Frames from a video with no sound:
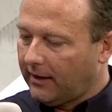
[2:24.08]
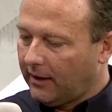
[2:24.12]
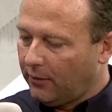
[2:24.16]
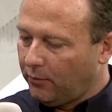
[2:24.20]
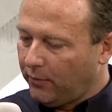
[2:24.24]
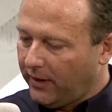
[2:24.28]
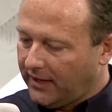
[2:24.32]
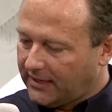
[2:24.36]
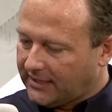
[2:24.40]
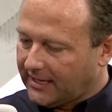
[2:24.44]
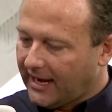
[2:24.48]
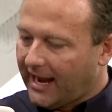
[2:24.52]
Can
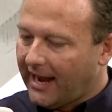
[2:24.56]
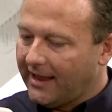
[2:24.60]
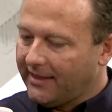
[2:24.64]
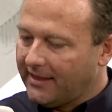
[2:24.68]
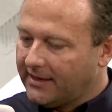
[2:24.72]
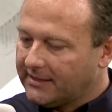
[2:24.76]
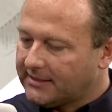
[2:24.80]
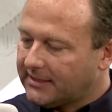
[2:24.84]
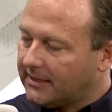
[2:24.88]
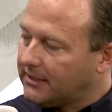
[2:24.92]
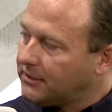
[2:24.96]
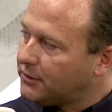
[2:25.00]
we tie
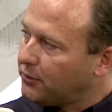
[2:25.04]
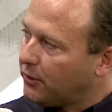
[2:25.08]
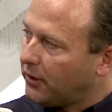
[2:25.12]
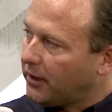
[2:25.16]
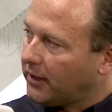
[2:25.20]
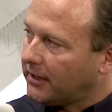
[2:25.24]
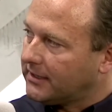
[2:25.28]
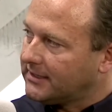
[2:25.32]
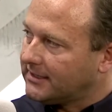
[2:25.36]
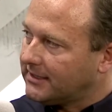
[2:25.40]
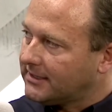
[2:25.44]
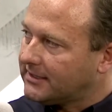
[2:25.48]
this into
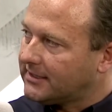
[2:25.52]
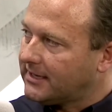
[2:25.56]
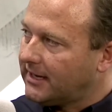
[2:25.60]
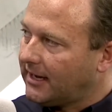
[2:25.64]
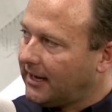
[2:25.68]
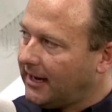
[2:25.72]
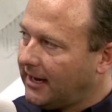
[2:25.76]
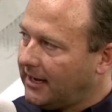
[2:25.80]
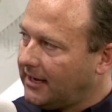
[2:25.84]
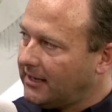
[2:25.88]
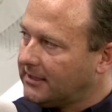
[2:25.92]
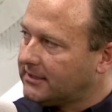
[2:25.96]
our
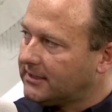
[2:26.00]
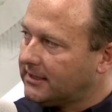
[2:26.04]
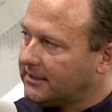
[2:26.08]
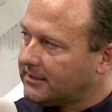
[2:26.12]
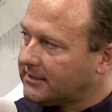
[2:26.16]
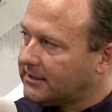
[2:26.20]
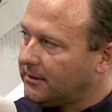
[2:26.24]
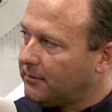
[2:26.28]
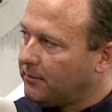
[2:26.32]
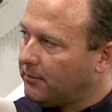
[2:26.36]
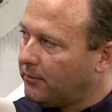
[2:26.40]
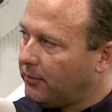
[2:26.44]
existing heating
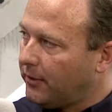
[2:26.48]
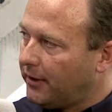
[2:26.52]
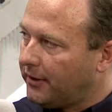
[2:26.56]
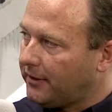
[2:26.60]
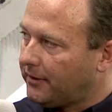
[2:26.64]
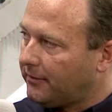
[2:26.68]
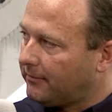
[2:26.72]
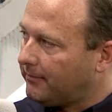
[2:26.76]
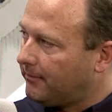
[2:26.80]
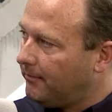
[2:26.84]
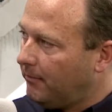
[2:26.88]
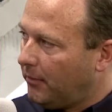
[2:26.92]
system
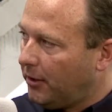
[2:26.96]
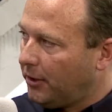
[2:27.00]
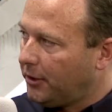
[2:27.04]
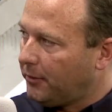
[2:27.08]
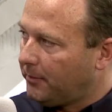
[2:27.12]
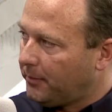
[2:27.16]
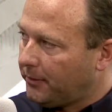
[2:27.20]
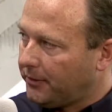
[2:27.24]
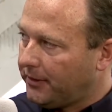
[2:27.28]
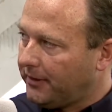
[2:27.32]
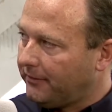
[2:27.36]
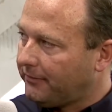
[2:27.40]
with
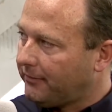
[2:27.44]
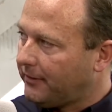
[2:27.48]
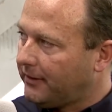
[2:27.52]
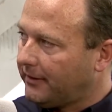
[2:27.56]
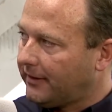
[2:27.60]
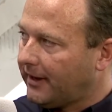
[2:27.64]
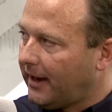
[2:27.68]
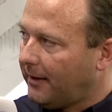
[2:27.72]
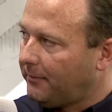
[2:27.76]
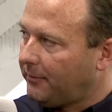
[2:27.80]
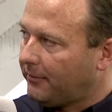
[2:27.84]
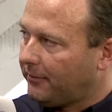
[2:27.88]
multiple different
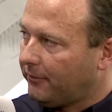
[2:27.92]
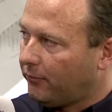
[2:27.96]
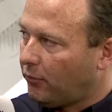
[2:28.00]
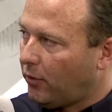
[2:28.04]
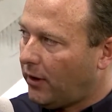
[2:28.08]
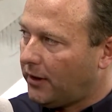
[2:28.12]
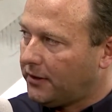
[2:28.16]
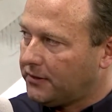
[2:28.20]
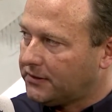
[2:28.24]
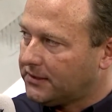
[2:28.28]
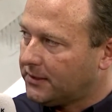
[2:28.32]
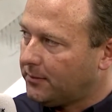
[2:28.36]
types of
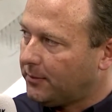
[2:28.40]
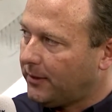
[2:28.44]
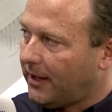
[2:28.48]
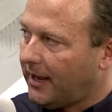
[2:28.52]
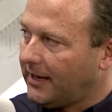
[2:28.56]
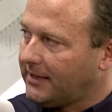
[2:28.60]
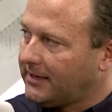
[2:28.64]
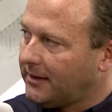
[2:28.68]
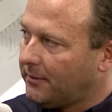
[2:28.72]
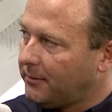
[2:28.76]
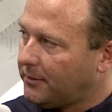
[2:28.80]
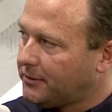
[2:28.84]
water
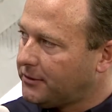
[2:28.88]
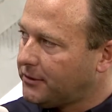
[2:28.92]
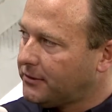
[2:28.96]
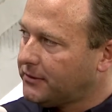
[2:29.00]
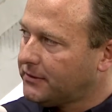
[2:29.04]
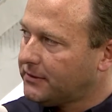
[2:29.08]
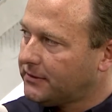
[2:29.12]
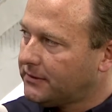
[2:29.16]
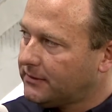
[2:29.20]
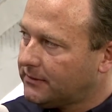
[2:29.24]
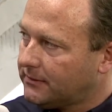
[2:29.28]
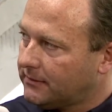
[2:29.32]
supply
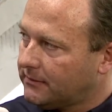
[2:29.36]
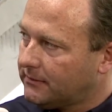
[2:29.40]
temperatures?